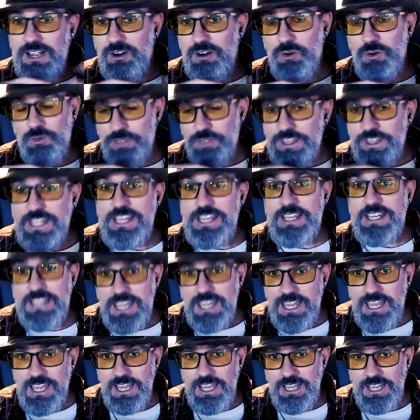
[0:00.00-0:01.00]
or the
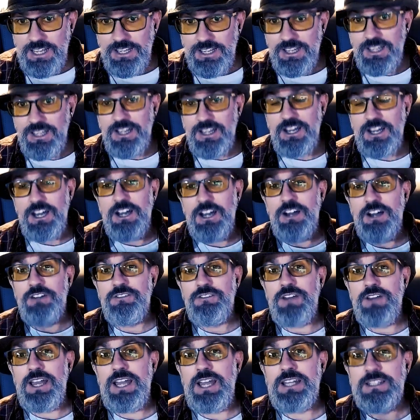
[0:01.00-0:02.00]
king
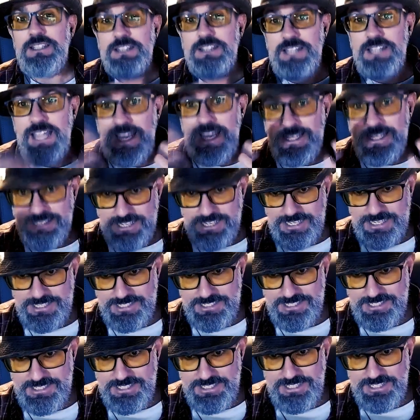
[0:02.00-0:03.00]
of
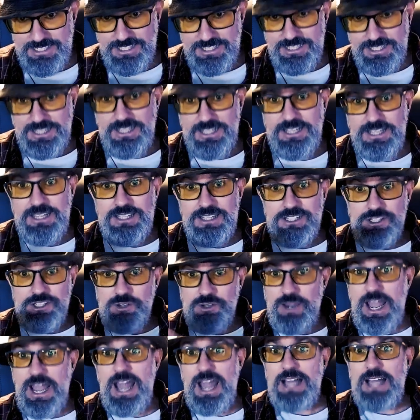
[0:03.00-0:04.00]
Atlantis.
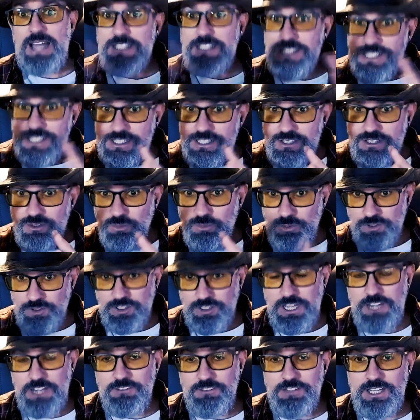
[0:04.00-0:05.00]
So Atlas was
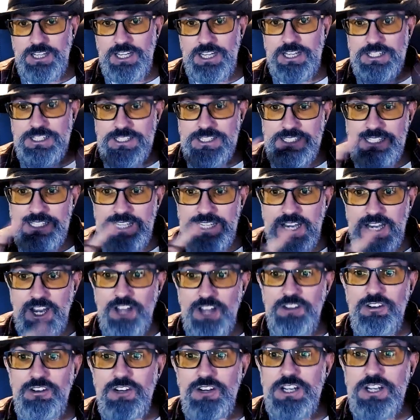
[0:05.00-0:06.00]
king of Atlantis. The
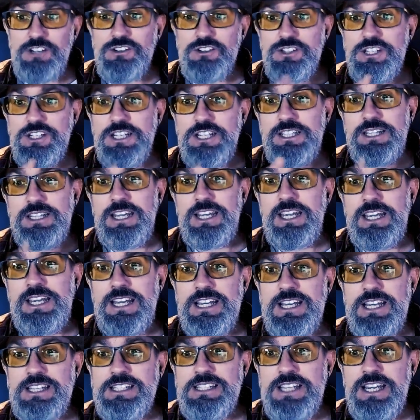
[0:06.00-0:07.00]
other interesting thing
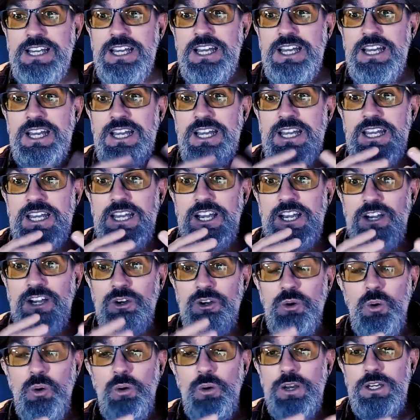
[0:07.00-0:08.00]
is,
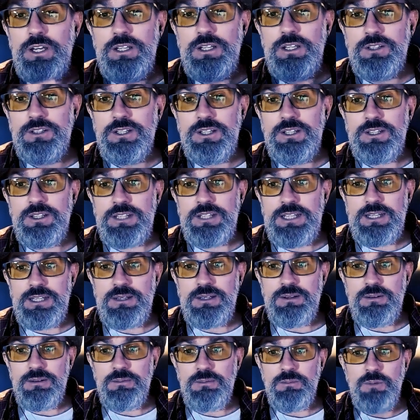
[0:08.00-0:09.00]
according to
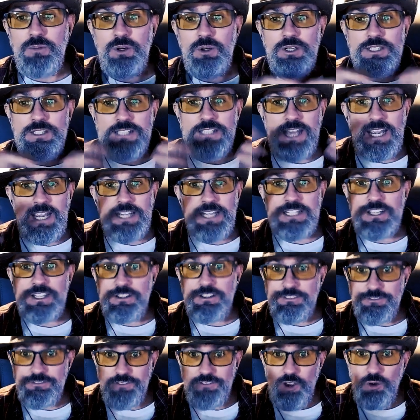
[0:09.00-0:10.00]
the
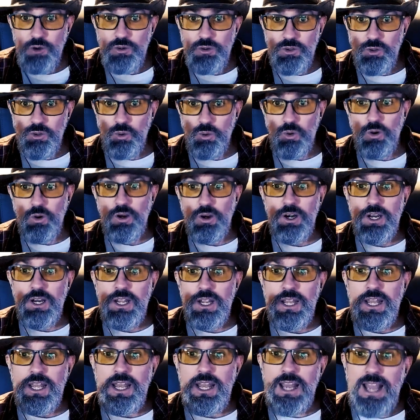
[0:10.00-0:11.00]
Mauritania folklore,
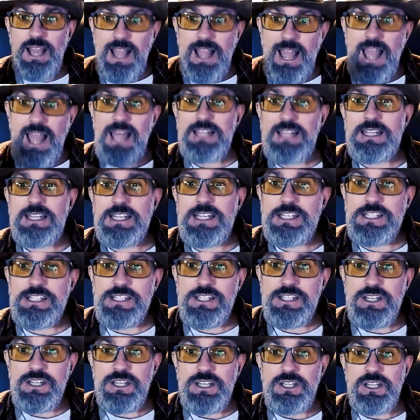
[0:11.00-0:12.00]

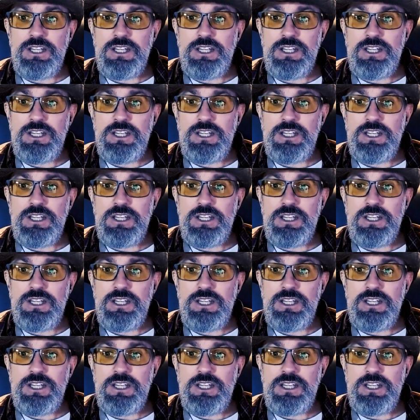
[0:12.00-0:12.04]
Atlas